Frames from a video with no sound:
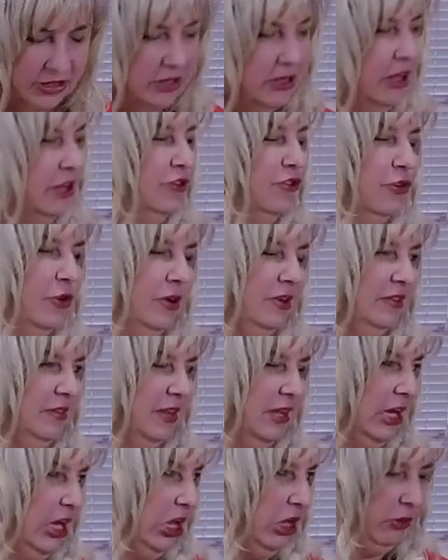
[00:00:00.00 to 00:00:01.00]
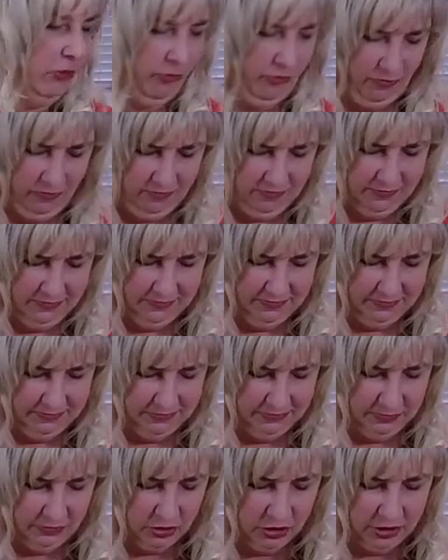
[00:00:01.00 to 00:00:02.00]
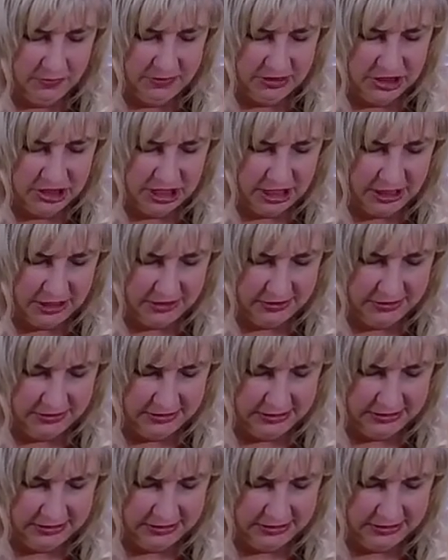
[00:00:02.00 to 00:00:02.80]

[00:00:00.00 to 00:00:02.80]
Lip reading: Enjoy sitting. Pull up a chair.